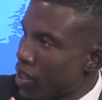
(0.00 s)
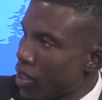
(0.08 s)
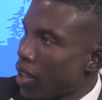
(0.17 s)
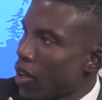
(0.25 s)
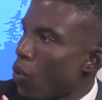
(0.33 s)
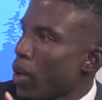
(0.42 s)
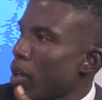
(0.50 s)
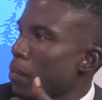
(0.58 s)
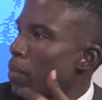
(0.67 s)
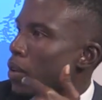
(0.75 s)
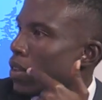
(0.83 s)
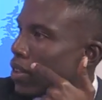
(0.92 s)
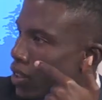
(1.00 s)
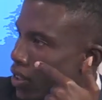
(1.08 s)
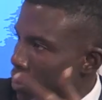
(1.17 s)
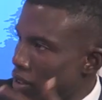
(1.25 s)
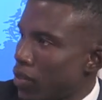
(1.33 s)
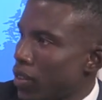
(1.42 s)
What about the
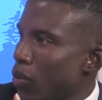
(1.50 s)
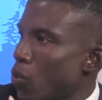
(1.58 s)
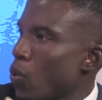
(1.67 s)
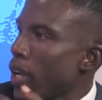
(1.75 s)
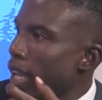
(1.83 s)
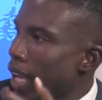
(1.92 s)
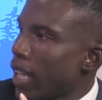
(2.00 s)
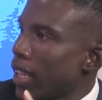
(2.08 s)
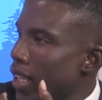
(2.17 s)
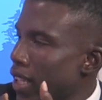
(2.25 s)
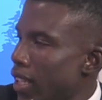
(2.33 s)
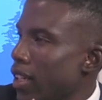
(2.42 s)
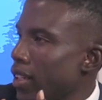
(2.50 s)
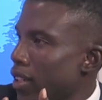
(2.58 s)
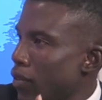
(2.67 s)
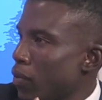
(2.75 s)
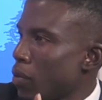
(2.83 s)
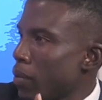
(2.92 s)
children? Where are they getting
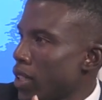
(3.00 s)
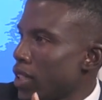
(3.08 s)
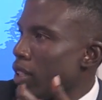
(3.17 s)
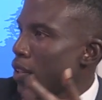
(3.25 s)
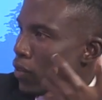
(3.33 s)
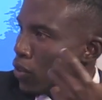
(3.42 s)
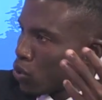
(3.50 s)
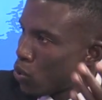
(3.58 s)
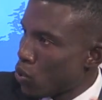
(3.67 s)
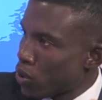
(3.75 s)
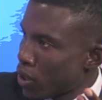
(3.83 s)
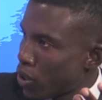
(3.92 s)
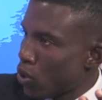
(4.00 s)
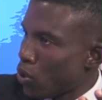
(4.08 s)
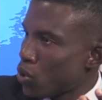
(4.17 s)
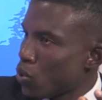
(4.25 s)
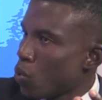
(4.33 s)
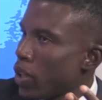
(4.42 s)
information? If the schools are closed,
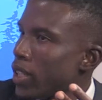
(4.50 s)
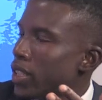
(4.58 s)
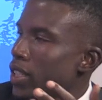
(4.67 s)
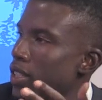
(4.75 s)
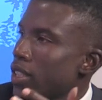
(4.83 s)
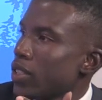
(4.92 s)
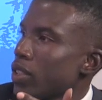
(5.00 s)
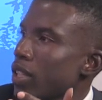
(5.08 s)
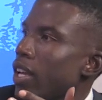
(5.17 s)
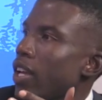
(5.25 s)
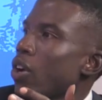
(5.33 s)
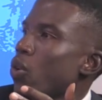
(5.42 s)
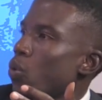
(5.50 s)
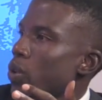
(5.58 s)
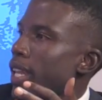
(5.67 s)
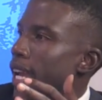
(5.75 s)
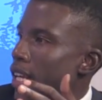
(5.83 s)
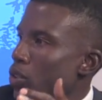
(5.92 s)
where teachers would
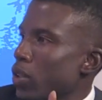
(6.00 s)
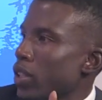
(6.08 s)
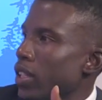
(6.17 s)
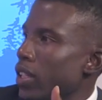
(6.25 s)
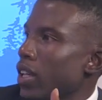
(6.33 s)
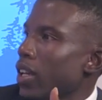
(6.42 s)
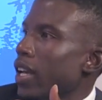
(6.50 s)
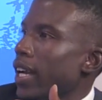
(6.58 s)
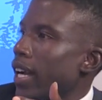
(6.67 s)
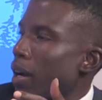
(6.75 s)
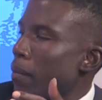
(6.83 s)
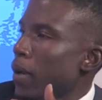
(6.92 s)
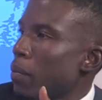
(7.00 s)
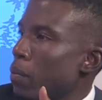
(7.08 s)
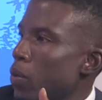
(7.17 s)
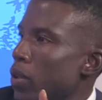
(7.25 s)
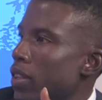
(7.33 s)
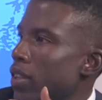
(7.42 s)
actually come up
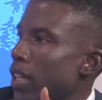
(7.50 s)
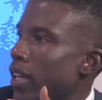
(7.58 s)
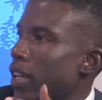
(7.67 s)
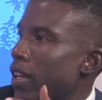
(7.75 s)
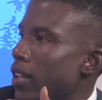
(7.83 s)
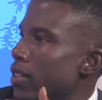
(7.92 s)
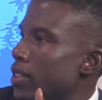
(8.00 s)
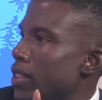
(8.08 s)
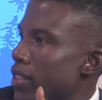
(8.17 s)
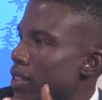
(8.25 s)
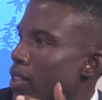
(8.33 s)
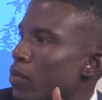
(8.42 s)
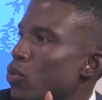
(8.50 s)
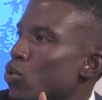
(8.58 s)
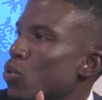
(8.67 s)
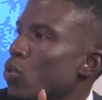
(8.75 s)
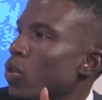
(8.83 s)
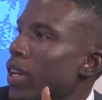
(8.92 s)
with a system
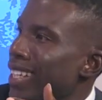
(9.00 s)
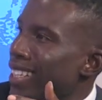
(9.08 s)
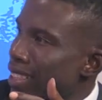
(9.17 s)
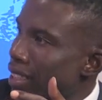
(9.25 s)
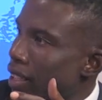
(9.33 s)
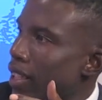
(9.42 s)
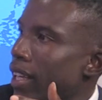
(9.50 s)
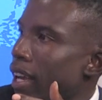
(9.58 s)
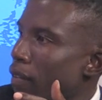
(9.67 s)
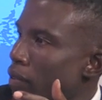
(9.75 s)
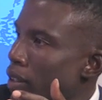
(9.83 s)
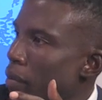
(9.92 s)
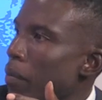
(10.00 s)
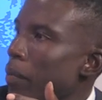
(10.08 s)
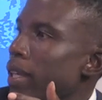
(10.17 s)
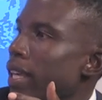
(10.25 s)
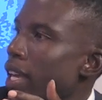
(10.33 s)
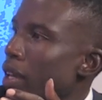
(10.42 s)
to have them be
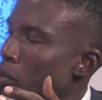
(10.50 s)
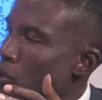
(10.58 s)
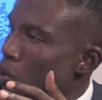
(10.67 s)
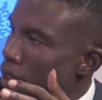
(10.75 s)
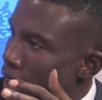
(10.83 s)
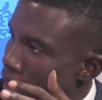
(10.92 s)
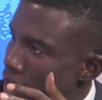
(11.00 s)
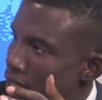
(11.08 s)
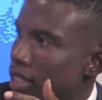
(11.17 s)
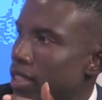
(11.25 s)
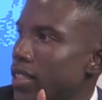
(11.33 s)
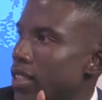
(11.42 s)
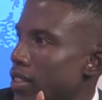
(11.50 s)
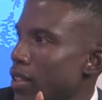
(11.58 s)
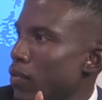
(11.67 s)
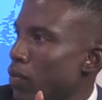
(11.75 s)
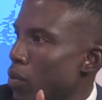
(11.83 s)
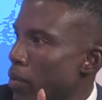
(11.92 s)
able to digest this
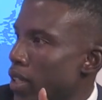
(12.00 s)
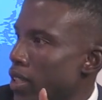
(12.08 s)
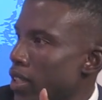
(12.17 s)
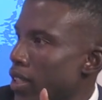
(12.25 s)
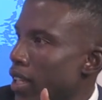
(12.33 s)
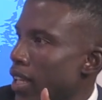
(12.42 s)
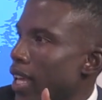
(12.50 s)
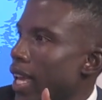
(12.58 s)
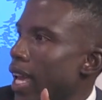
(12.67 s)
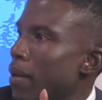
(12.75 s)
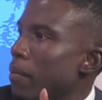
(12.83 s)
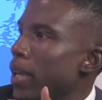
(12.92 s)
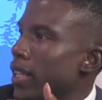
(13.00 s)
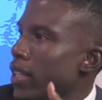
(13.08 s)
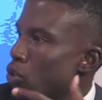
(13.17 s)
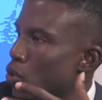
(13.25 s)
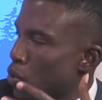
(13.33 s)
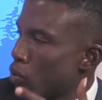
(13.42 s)
information and make it
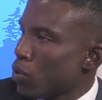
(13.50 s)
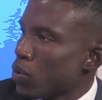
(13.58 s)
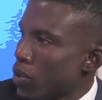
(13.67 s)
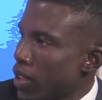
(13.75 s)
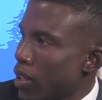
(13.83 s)
useful to them?